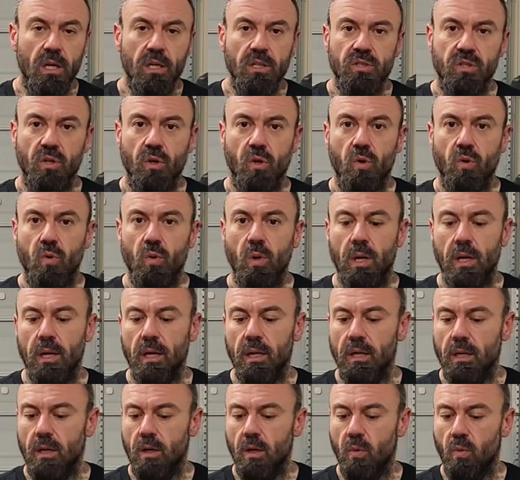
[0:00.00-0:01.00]
So
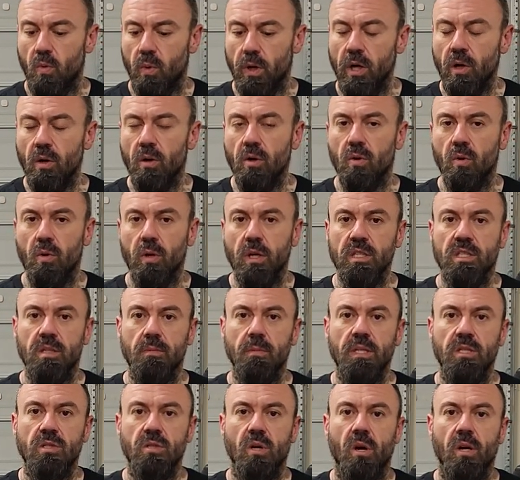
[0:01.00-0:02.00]
we are going to
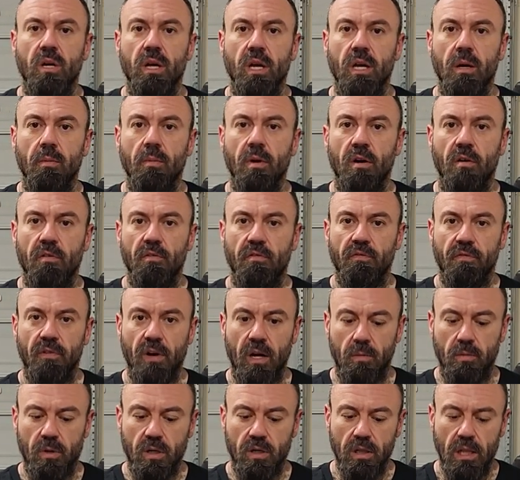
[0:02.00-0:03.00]
be talking about
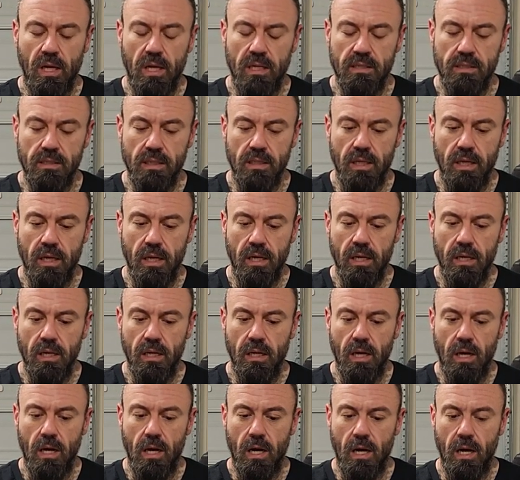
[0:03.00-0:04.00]
fiberglass today.
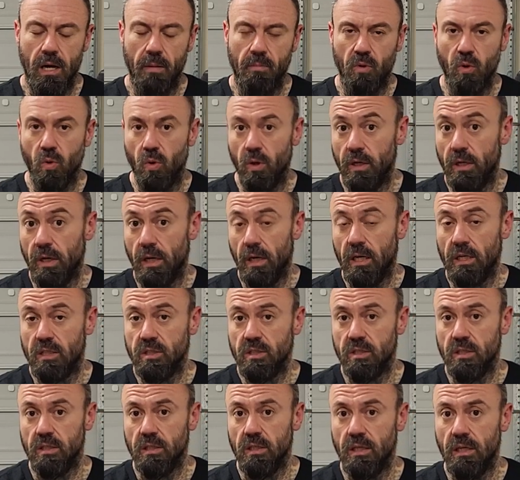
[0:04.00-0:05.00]
I am going to
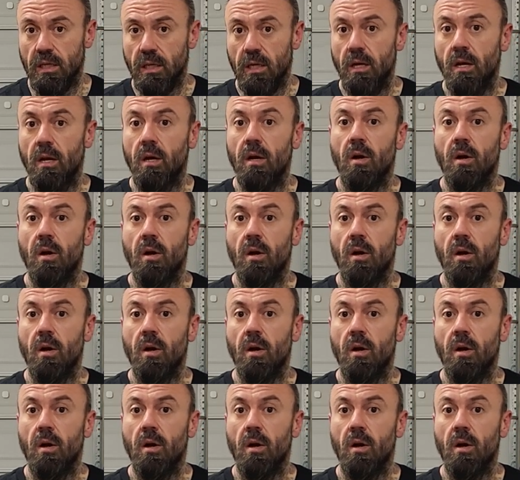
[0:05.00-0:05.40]
actually